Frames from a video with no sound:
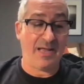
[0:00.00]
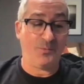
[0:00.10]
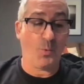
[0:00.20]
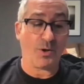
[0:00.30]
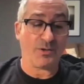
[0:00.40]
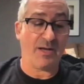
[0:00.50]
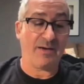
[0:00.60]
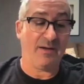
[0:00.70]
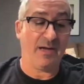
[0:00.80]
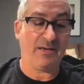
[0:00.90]
worked on
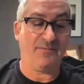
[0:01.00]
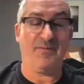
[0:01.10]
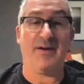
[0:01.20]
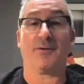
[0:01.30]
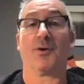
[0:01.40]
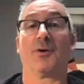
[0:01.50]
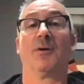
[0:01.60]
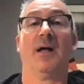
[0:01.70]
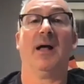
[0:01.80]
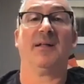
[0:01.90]
a fairer
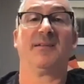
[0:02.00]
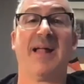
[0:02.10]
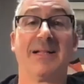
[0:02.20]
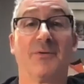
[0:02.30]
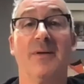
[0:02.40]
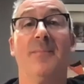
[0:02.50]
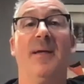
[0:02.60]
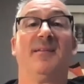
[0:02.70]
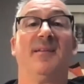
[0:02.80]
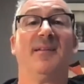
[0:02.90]
salary
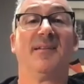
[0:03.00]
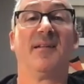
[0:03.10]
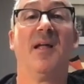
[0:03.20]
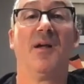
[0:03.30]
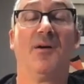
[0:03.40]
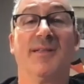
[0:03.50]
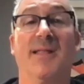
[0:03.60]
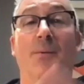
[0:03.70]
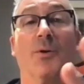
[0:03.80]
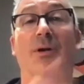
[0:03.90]
basis, because they
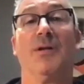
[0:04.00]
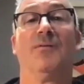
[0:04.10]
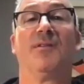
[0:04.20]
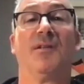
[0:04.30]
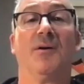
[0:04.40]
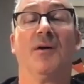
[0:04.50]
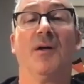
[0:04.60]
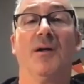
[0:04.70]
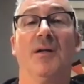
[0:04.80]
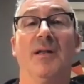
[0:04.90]
weren't used to
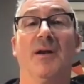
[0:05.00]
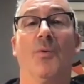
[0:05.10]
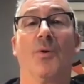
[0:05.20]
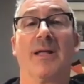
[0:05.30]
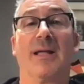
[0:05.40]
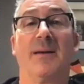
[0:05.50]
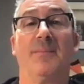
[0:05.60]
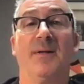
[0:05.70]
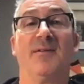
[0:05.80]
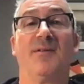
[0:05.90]
working at a
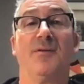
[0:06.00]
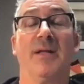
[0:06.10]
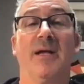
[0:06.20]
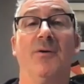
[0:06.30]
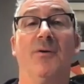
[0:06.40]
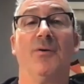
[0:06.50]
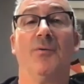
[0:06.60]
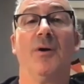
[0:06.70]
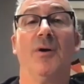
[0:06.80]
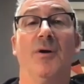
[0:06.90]
big studio
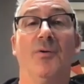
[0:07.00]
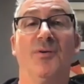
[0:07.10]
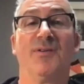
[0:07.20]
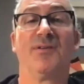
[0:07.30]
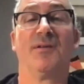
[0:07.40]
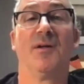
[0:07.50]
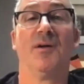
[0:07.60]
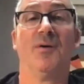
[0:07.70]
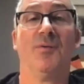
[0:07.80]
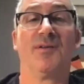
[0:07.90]
who
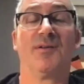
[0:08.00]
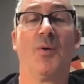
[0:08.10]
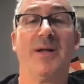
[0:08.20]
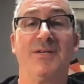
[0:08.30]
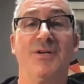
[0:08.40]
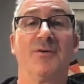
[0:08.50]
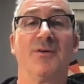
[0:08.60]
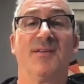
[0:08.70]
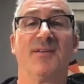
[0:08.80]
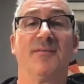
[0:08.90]
was quite generous.